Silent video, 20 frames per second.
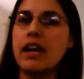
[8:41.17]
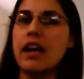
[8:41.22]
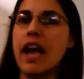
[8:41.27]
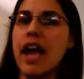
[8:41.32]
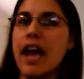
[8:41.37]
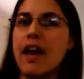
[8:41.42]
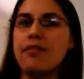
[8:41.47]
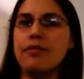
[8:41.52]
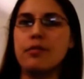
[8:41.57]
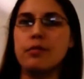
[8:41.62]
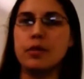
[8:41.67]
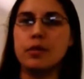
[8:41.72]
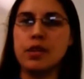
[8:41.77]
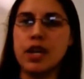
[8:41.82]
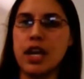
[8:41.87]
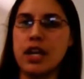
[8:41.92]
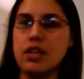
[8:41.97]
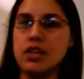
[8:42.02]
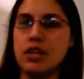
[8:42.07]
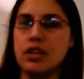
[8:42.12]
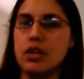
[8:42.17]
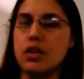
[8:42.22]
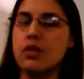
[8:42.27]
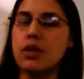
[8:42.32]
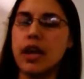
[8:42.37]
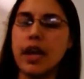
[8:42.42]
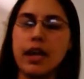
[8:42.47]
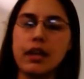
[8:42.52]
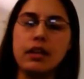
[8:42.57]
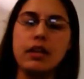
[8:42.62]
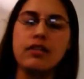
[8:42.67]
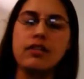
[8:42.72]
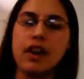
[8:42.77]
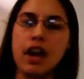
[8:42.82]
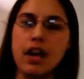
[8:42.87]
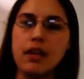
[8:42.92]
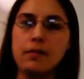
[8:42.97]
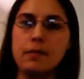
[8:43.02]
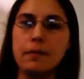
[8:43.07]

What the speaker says: to have a mutation. You can live on.